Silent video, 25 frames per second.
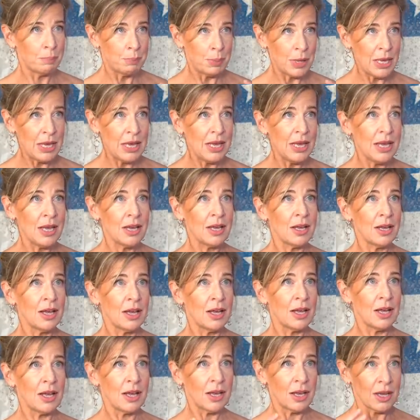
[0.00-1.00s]
be
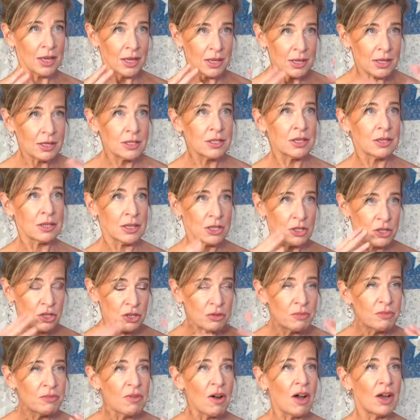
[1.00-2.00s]
to
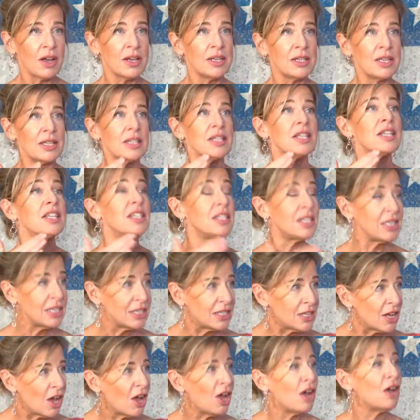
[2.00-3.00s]
to find the
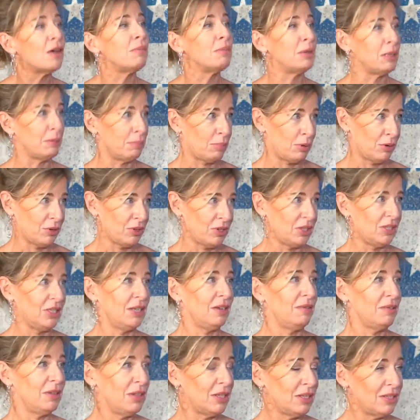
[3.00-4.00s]
determined
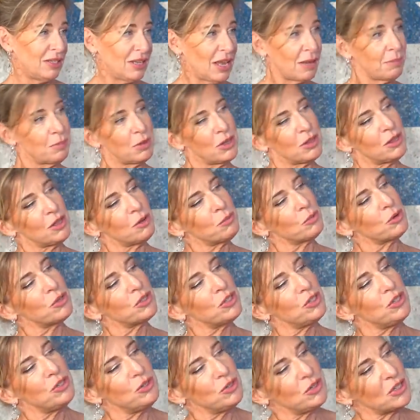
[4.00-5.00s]
positive in the same way that
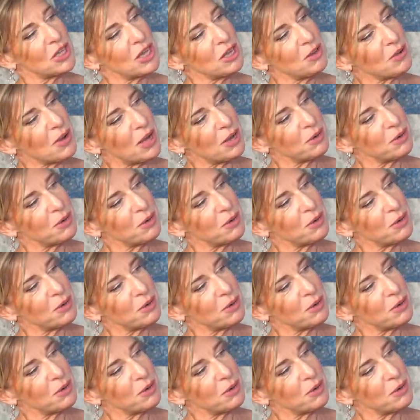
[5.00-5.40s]
what did you say you